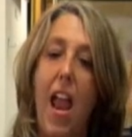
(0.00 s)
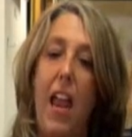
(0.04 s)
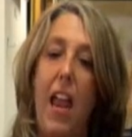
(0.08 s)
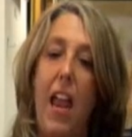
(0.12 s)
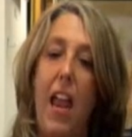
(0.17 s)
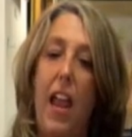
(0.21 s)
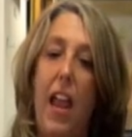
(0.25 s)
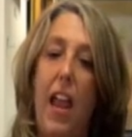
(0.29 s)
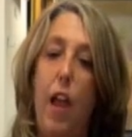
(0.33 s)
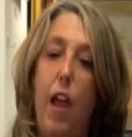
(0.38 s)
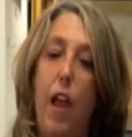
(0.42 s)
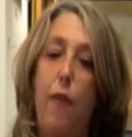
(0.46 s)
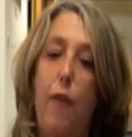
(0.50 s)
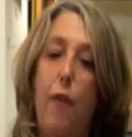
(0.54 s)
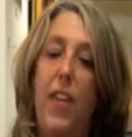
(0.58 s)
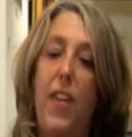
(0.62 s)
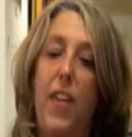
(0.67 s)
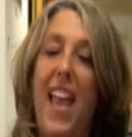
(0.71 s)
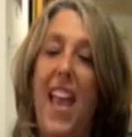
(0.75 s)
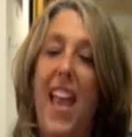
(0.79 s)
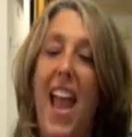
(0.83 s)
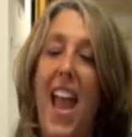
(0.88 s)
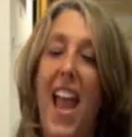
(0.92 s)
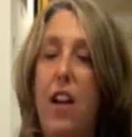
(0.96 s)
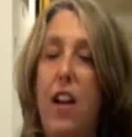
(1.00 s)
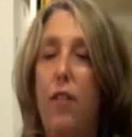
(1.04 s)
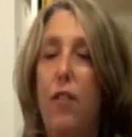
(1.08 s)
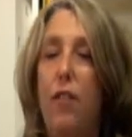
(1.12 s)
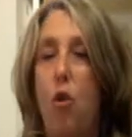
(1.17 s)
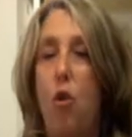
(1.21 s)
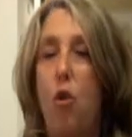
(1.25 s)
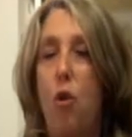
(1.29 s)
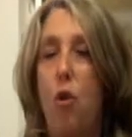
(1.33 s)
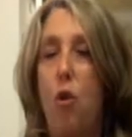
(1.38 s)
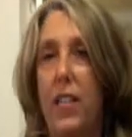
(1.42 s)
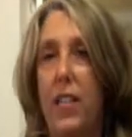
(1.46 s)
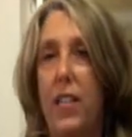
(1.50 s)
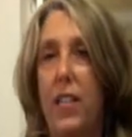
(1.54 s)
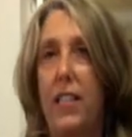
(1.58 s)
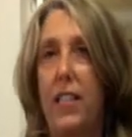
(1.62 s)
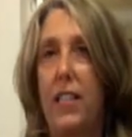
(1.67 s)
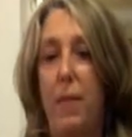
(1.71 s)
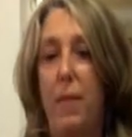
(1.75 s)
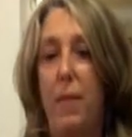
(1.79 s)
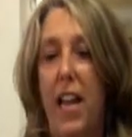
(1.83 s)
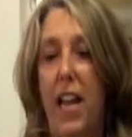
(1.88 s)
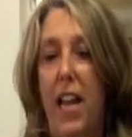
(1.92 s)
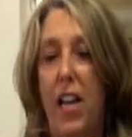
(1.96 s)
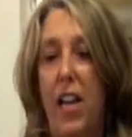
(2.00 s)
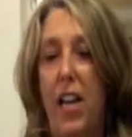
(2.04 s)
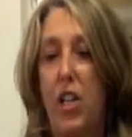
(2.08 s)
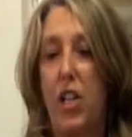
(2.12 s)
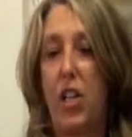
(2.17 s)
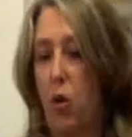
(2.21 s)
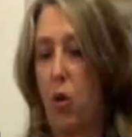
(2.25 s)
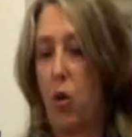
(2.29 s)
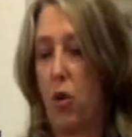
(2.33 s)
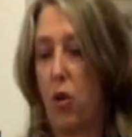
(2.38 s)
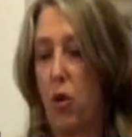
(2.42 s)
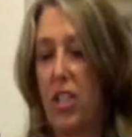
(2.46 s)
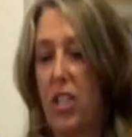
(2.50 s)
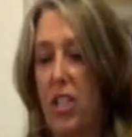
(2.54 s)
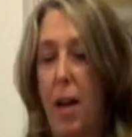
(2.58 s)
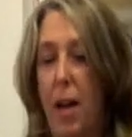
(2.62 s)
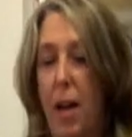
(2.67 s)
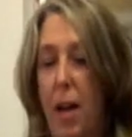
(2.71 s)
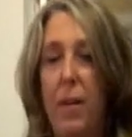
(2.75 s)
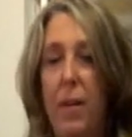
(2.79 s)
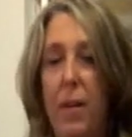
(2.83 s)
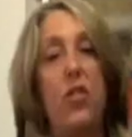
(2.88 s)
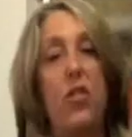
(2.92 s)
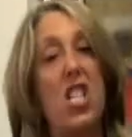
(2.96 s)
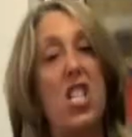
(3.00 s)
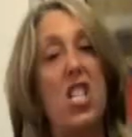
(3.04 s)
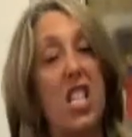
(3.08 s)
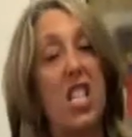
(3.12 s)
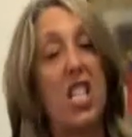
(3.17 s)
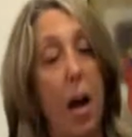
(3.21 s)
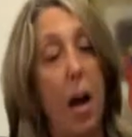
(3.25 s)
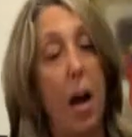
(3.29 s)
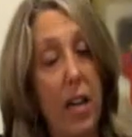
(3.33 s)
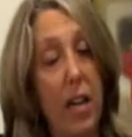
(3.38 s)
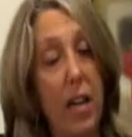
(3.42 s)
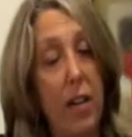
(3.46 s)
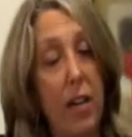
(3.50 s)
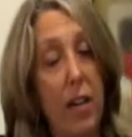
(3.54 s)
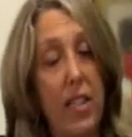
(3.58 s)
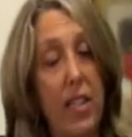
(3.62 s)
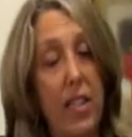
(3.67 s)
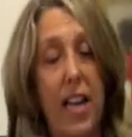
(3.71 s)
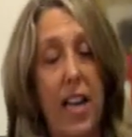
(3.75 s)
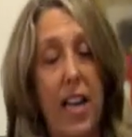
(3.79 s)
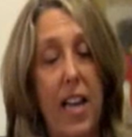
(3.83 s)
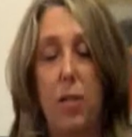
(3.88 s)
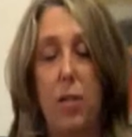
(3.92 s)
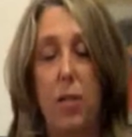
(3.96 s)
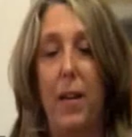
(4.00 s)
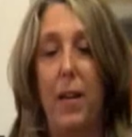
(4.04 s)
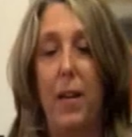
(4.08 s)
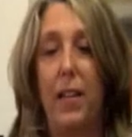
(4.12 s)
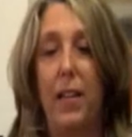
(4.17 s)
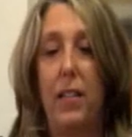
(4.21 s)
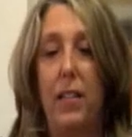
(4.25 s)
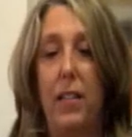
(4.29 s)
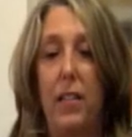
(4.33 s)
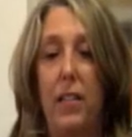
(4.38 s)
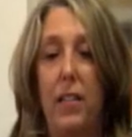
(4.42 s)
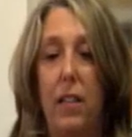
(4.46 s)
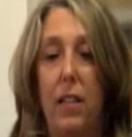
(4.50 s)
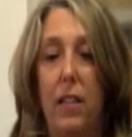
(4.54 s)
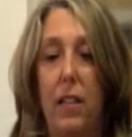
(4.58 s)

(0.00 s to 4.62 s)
if the end of course examination, your summative assessment,